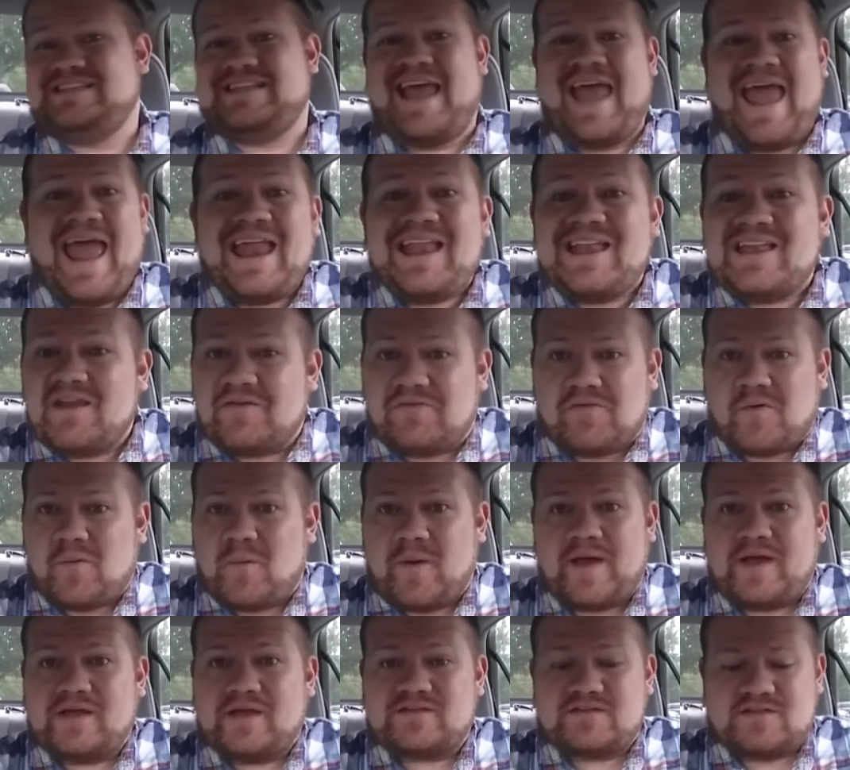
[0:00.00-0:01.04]
ten
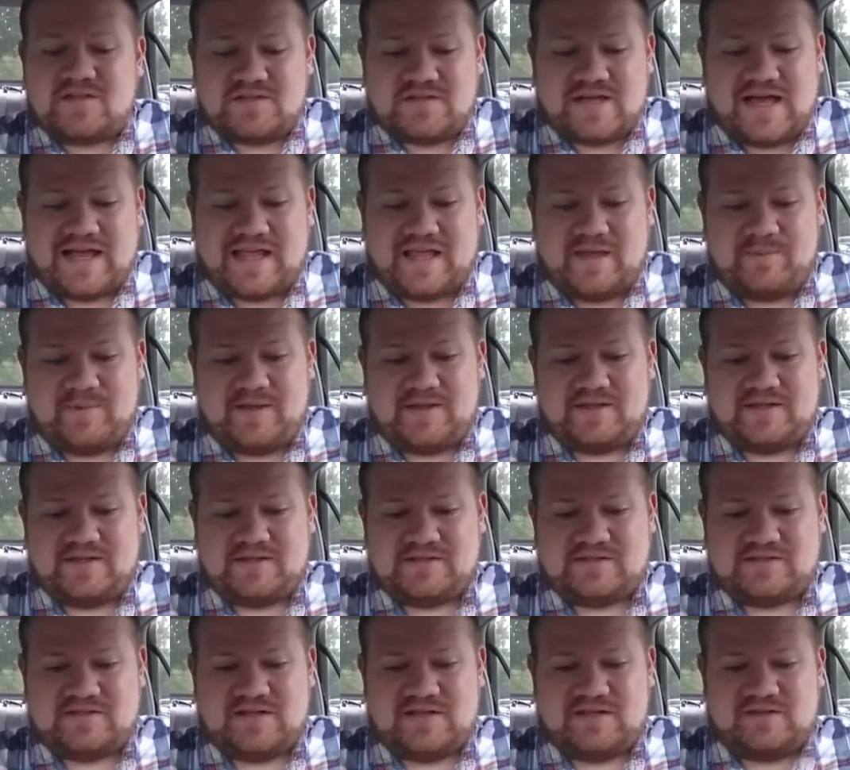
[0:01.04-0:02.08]
different ways to document
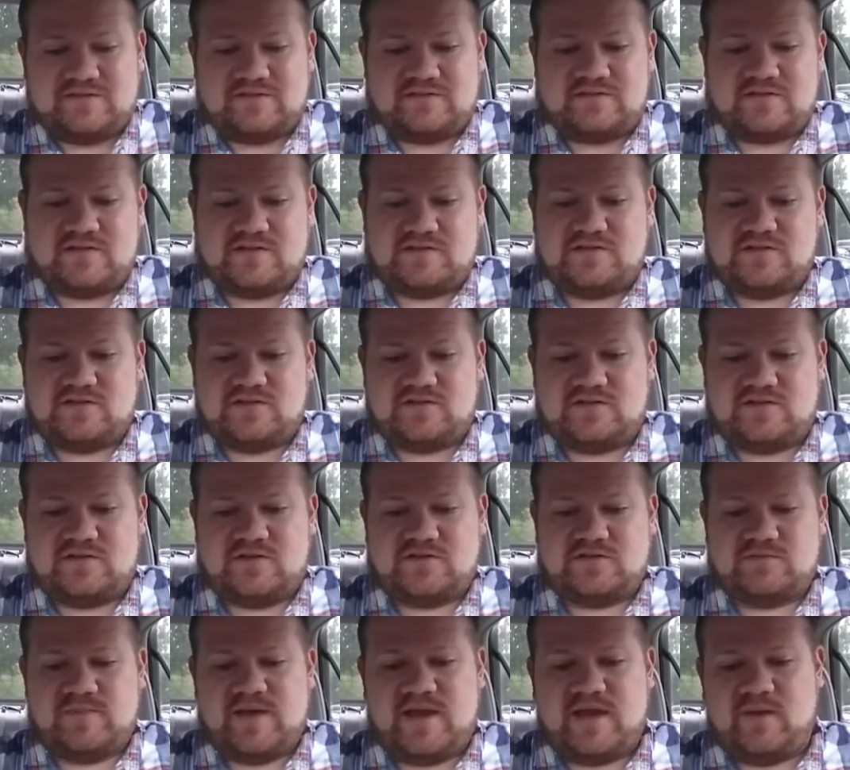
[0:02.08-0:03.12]
these things because there's
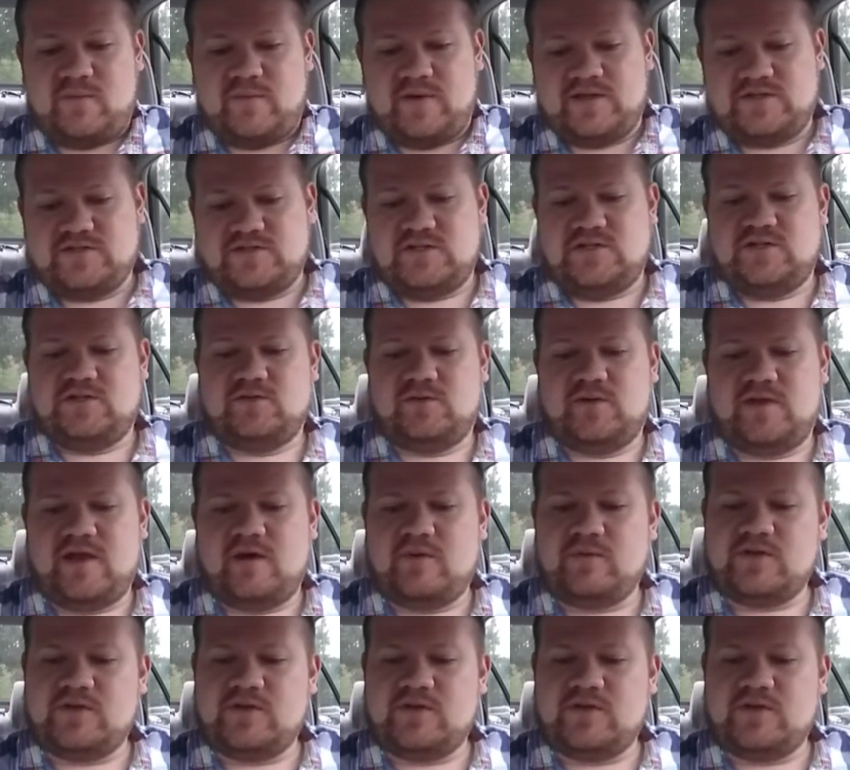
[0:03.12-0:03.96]
there's many ways you can do it.